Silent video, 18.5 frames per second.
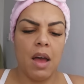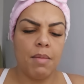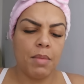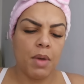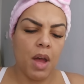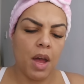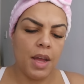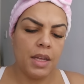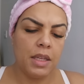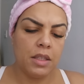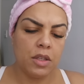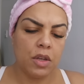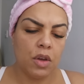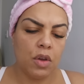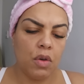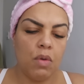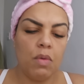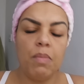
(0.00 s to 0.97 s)
I'm going
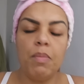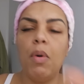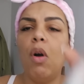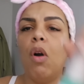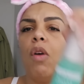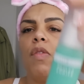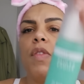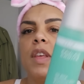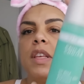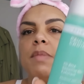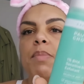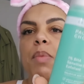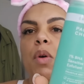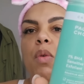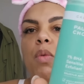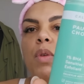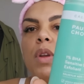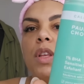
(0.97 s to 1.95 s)
to put on this
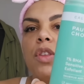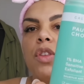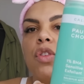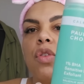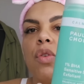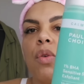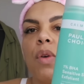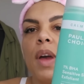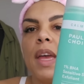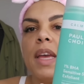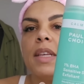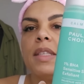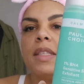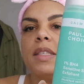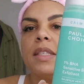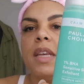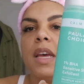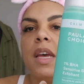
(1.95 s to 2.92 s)
Paula's
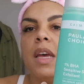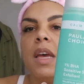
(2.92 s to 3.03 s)
Choice